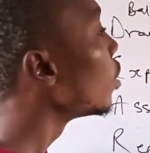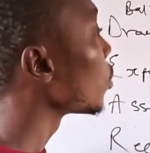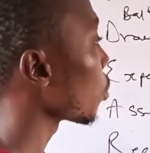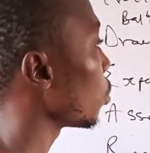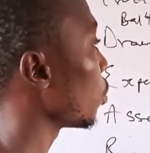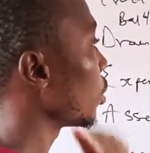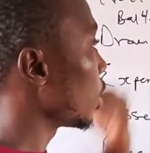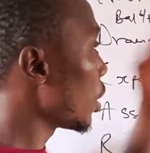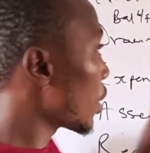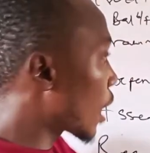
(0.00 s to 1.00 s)
So
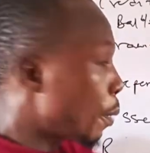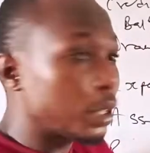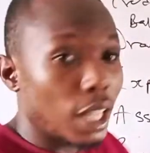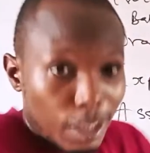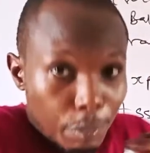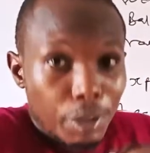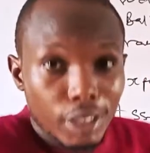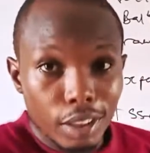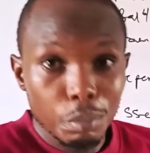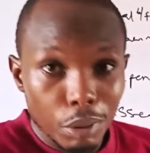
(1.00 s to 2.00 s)
this capital
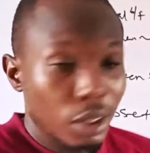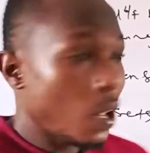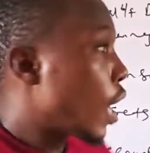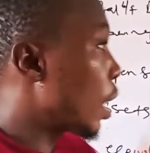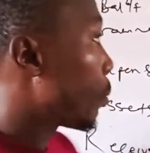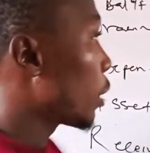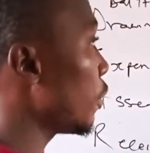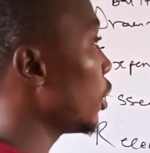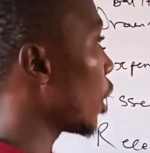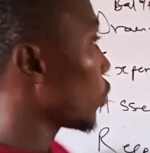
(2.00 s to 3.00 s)
represents me, and I'm
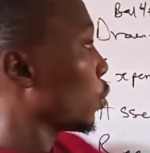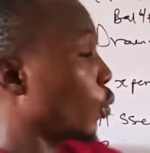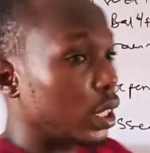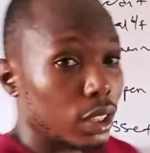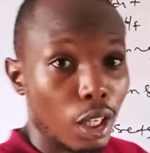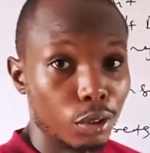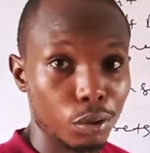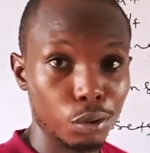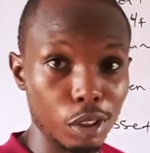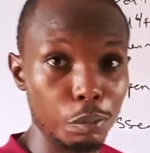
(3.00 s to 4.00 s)
giving out
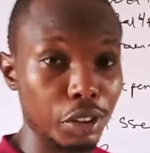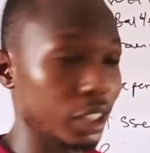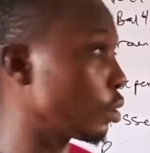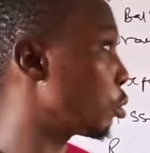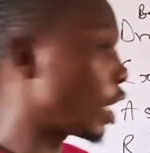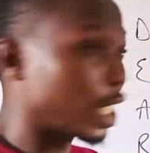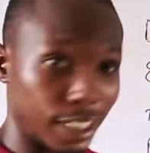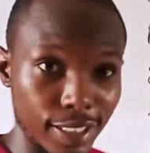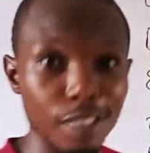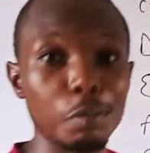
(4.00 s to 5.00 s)
1,000 to the business. So you are
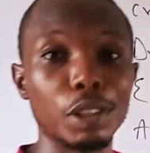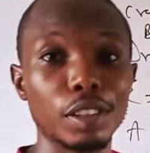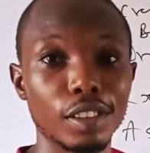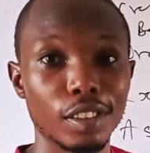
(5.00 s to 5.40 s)
crediting me.